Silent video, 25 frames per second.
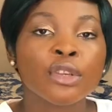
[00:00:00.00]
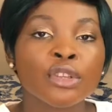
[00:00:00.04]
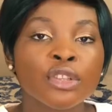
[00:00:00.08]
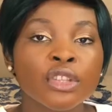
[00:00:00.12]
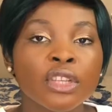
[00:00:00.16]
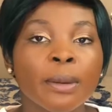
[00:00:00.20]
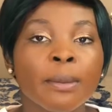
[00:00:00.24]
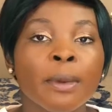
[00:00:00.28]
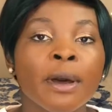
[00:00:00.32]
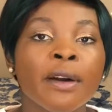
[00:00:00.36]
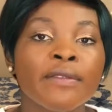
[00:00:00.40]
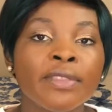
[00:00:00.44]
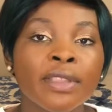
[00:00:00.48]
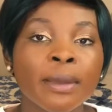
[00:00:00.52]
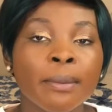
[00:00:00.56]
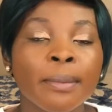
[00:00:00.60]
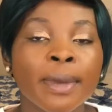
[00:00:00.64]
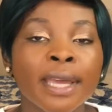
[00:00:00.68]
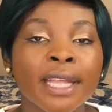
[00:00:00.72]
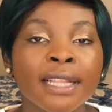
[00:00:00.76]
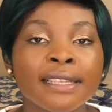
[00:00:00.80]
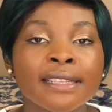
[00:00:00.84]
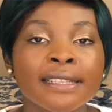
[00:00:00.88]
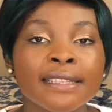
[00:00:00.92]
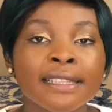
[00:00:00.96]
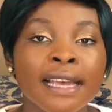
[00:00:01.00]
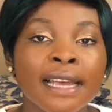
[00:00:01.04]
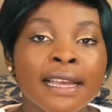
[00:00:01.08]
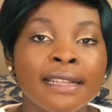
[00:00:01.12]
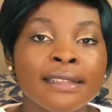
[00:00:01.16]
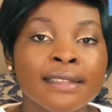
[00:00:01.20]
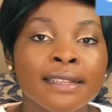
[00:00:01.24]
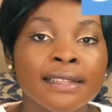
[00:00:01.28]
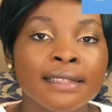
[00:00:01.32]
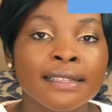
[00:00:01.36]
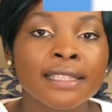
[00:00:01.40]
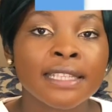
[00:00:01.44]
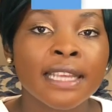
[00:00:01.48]
So some of the main
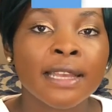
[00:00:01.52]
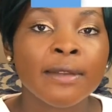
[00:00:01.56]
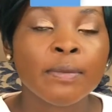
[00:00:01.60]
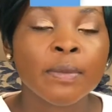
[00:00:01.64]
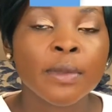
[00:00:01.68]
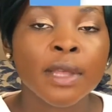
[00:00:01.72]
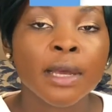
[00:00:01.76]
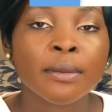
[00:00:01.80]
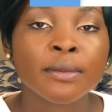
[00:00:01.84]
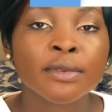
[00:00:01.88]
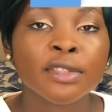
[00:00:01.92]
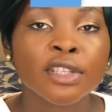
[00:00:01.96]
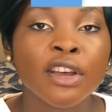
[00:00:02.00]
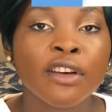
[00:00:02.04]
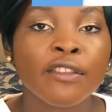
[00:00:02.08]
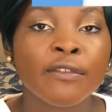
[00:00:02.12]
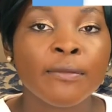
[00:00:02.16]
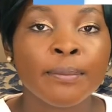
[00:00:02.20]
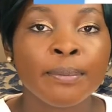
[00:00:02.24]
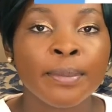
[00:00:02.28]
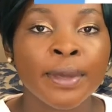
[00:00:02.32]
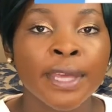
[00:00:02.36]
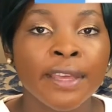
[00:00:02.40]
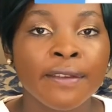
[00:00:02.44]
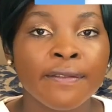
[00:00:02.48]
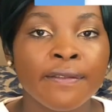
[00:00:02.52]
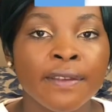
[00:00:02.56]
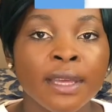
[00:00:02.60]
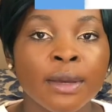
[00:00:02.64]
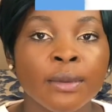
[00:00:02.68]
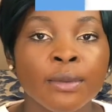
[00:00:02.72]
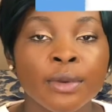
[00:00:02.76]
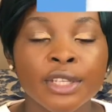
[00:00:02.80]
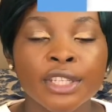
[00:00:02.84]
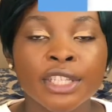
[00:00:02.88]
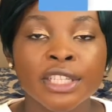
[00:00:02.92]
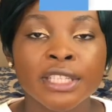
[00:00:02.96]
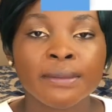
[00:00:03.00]
signs and symptoms of
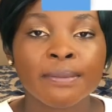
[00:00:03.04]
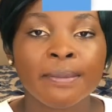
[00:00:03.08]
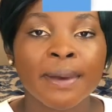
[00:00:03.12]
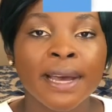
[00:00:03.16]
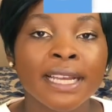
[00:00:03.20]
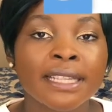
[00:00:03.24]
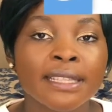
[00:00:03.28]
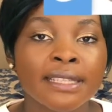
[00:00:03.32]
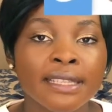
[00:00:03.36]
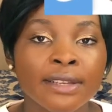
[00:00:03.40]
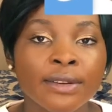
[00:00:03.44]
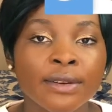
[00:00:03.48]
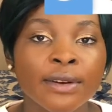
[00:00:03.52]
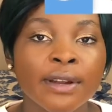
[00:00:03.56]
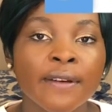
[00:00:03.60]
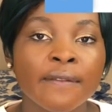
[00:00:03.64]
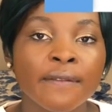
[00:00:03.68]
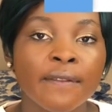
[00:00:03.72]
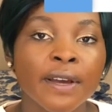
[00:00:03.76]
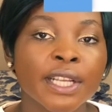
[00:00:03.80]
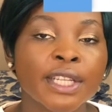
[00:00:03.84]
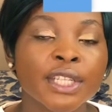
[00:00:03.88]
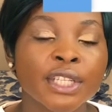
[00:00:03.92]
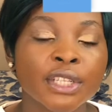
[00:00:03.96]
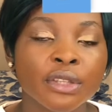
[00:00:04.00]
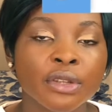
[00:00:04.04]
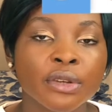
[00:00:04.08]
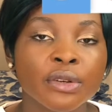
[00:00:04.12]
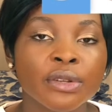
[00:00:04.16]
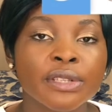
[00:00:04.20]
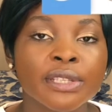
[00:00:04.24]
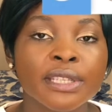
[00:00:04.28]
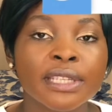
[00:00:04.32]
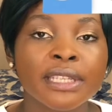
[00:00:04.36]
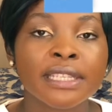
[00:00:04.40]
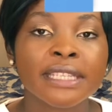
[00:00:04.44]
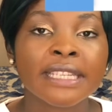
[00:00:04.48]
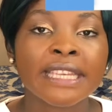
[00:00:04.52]
BV, which is bacterial
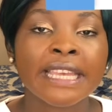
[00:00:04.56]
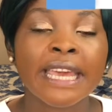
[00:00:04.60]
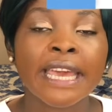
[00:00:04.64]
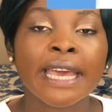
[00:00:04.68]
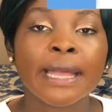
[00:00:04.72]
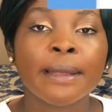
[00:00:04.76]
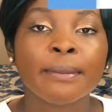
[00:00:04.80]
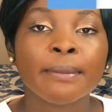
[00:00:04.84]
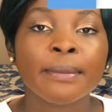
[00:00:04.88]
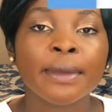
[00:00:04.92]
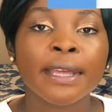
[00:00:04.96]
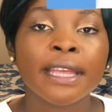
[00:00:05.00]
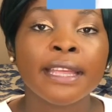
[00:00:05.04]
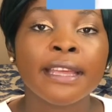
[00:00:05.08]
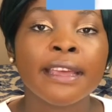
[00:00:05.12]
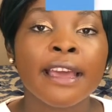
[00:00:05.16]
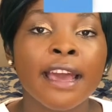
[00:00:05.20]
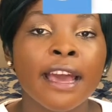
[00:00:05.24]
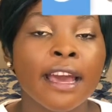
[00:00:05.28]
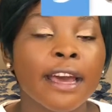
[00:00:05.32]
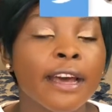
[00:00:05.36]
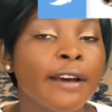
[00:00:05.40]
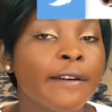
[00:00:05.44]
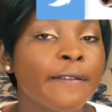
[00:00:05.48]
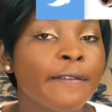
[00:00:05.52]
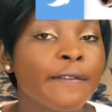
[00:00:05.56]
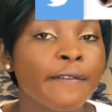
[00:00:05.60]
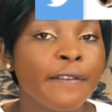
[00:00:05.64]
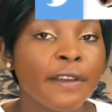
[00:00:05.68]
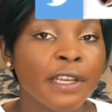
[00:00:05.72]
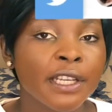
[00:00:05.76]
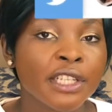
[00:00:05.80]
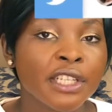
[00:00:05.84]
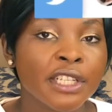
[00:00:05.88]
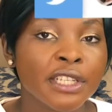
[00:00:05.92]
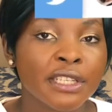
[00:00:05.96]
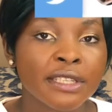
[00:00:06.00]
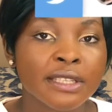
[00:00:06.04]
vaginosis, can be a
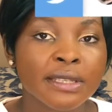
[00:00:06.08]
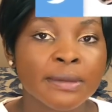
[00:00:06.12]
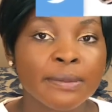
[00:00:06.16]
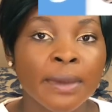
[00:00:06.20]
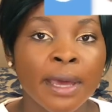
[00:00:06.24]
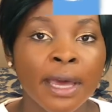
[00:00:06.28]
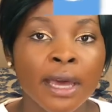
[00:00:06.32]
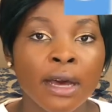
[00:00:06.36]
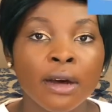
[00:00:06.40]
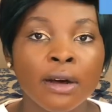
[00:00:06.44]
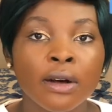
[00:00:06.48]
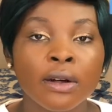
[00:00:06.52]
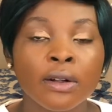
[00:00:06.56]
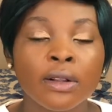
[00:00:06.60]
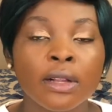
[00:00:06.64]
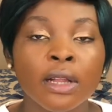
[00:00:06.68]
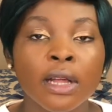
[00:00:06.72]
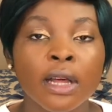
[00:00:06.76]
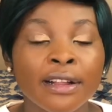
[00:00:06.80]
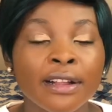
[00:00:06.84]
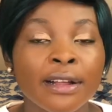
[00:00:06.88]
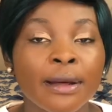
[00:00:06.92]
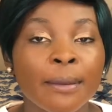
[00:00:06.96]
fishy smell,